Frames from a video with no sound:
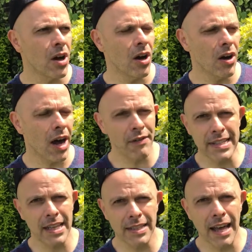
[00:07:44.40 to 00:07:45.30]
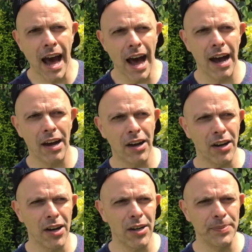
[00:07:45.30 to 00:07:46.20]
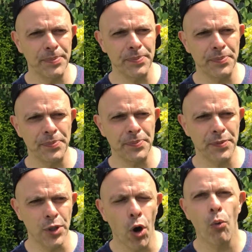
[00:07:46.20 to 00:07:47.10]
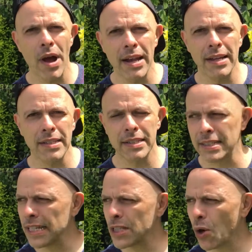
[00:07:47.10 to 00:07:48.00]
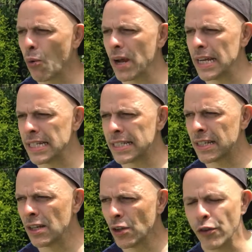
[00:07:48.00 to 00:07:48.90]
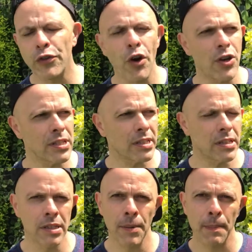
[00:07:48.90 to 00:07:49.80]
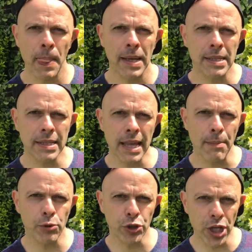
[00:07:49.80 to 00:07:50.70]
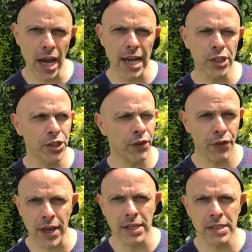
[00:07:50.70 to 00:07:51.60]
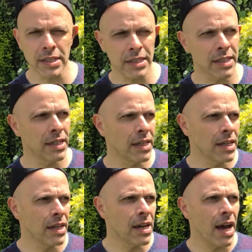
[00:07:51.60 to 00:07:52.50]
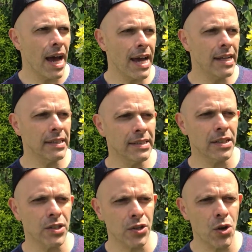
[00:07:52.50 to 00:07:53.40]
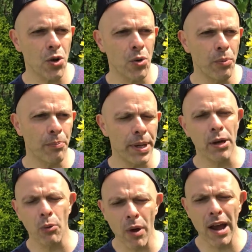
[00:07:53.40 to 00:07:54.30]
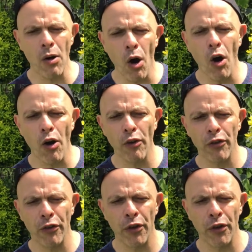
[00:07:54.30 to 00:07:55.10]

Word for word: Uh, having said that, um, you know, awareness is always the first step to change things and so being aware of